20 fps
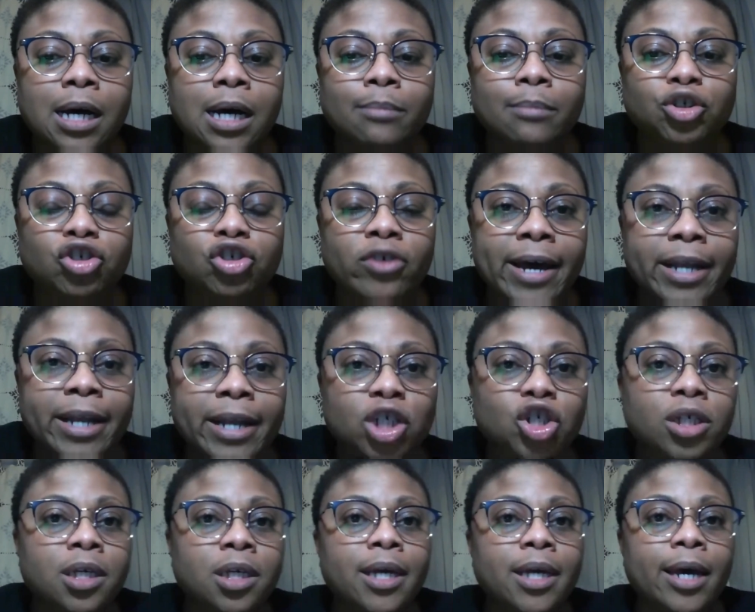
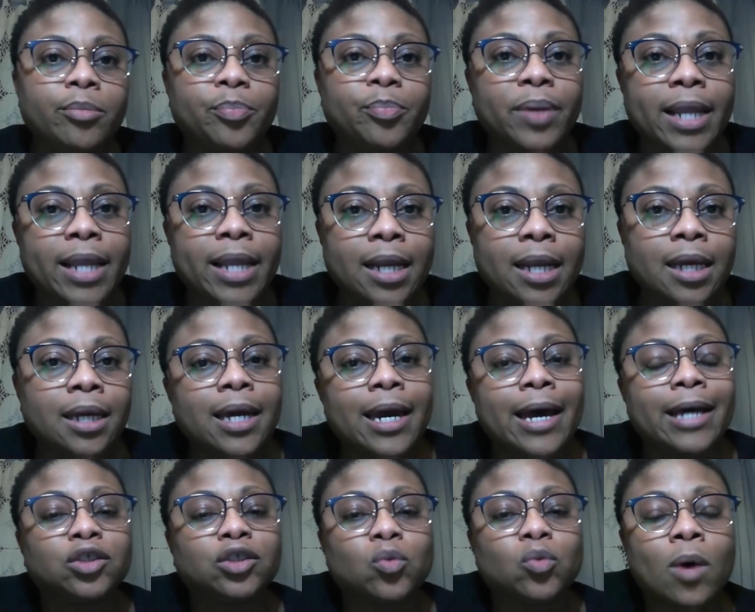strategy and planning,
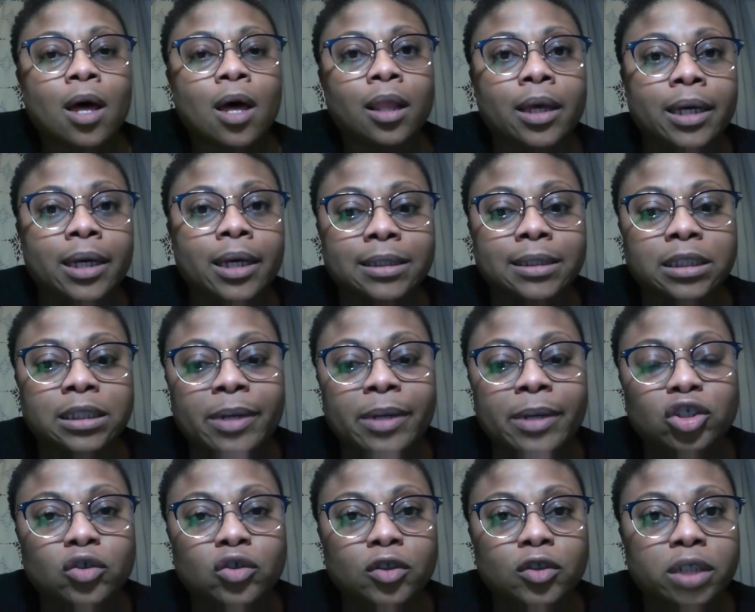as well as
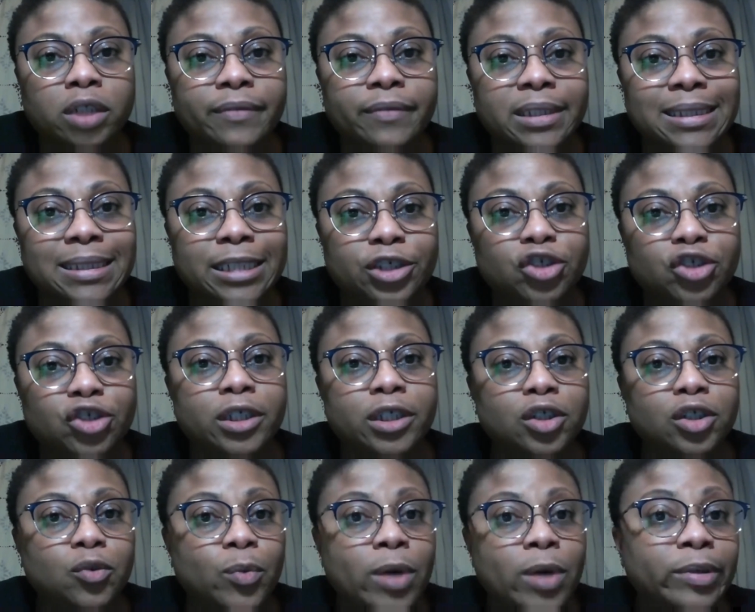special service
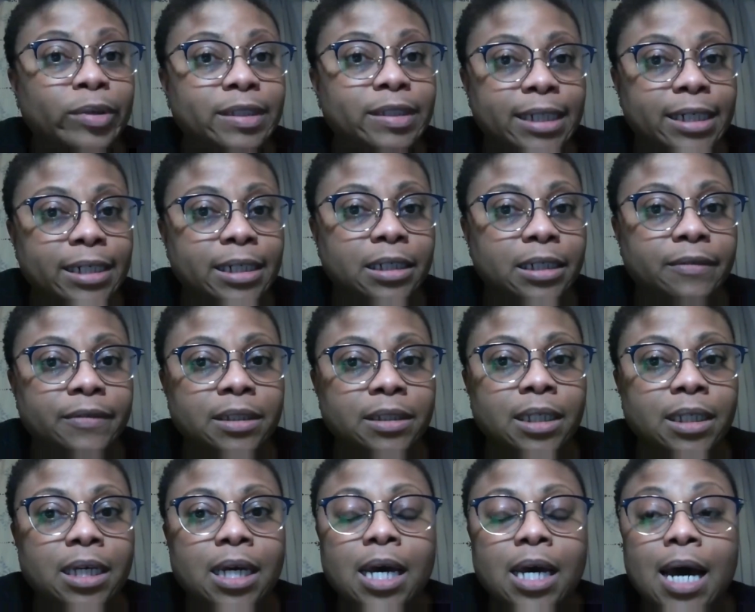districts representatives.
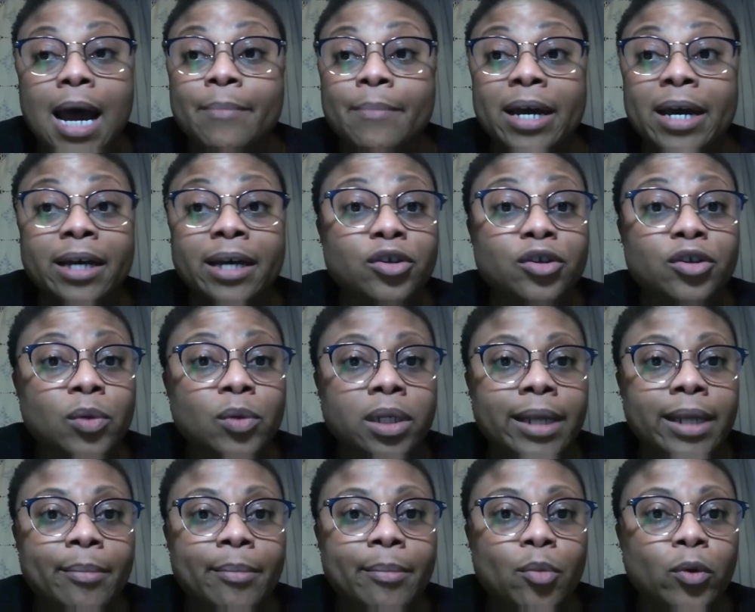I'm not going to do a
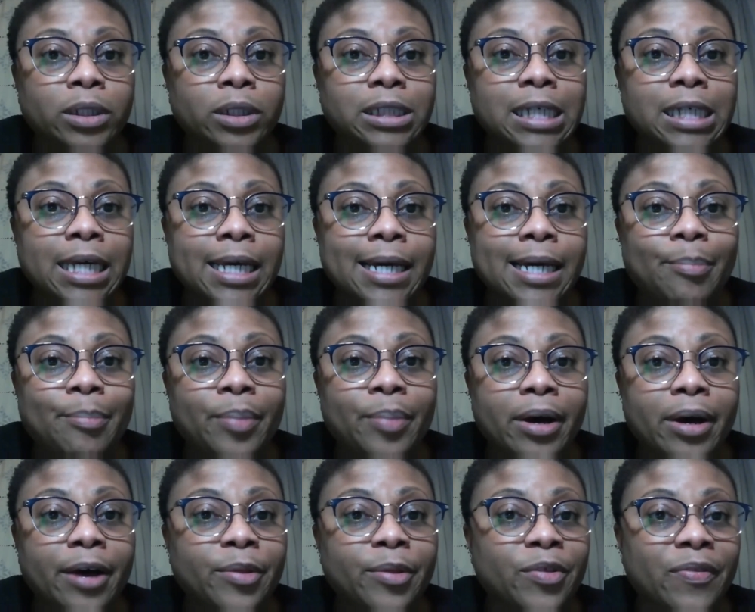lot more teeing up
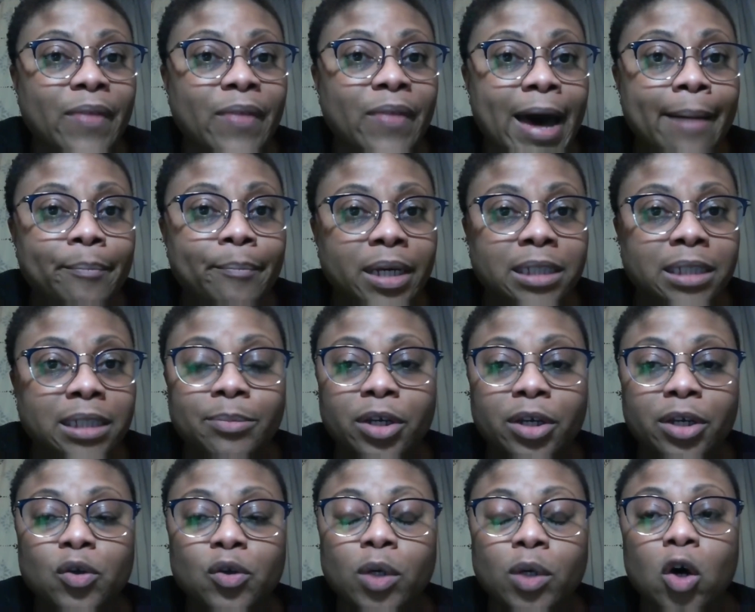other than that, because I'm
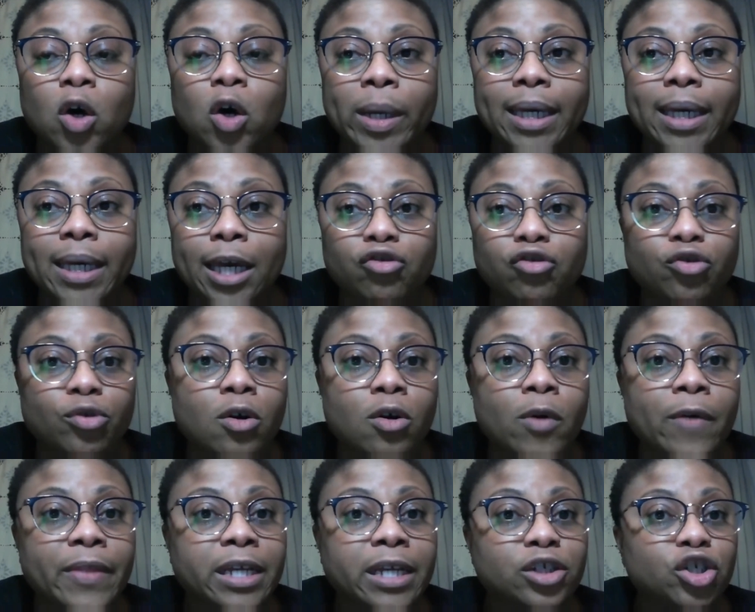going to do a quick
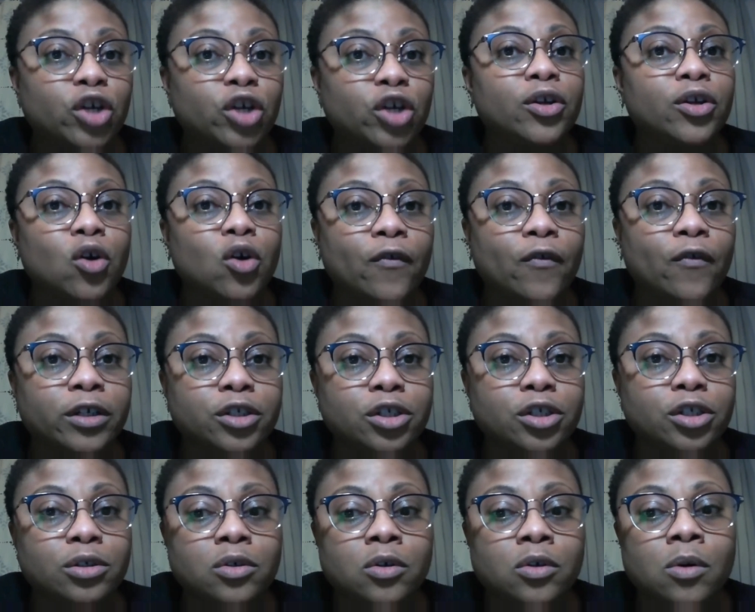intro and then turn it over
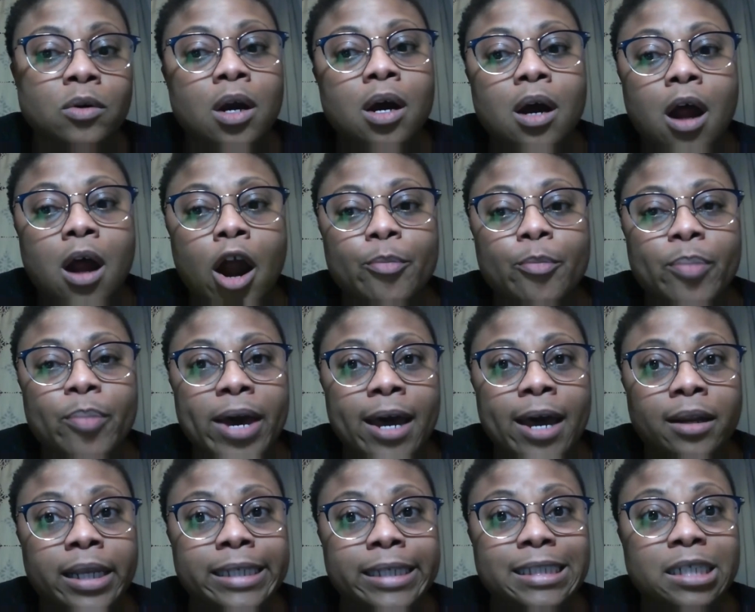to our
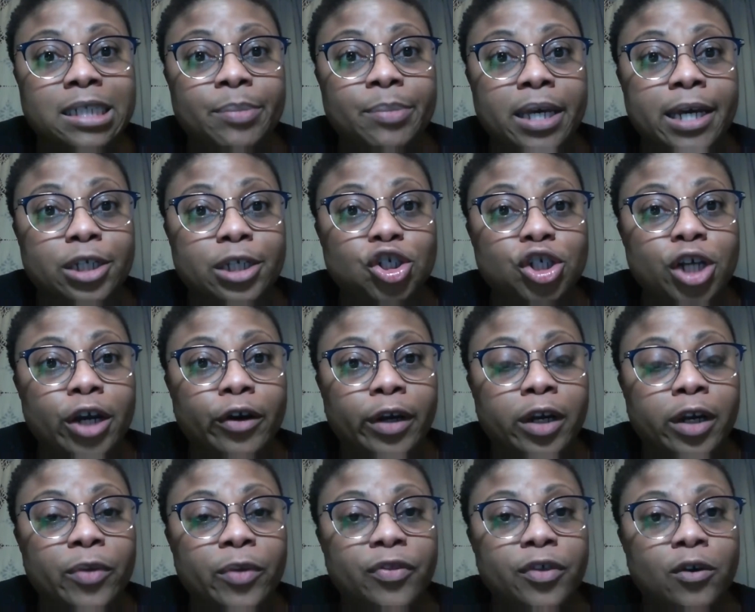panelists to begin
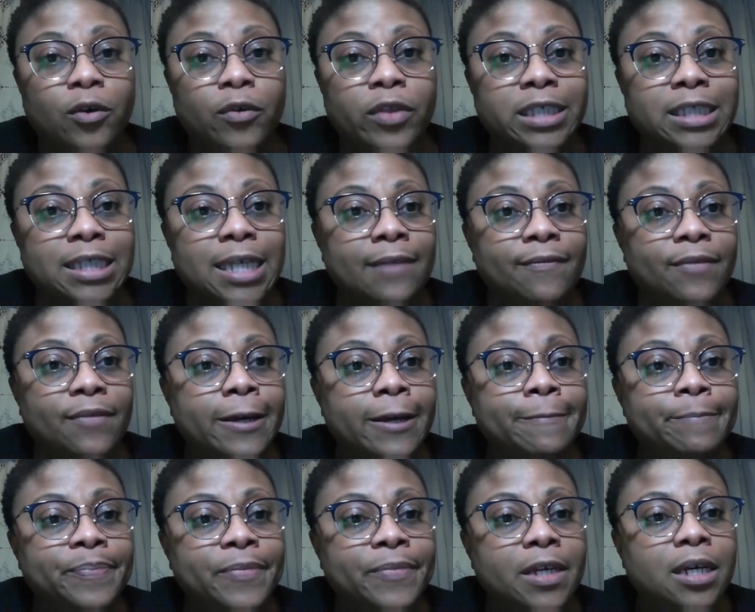sharing with you this
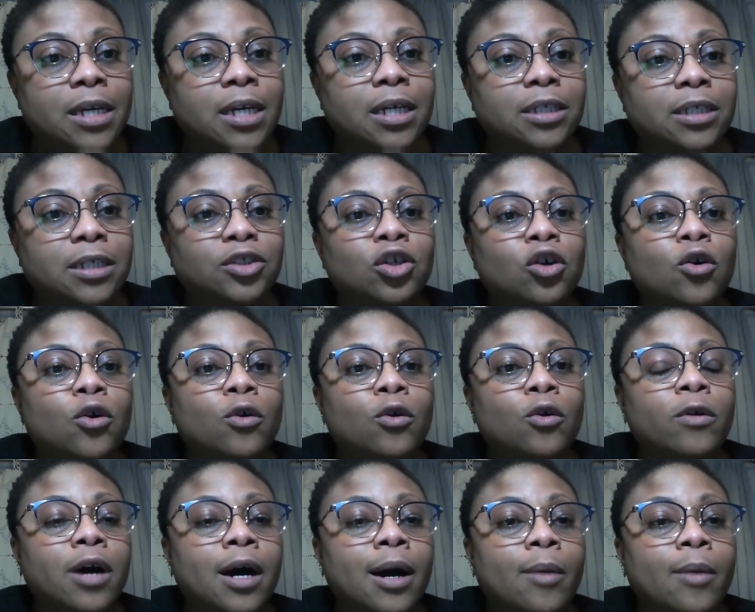evening. So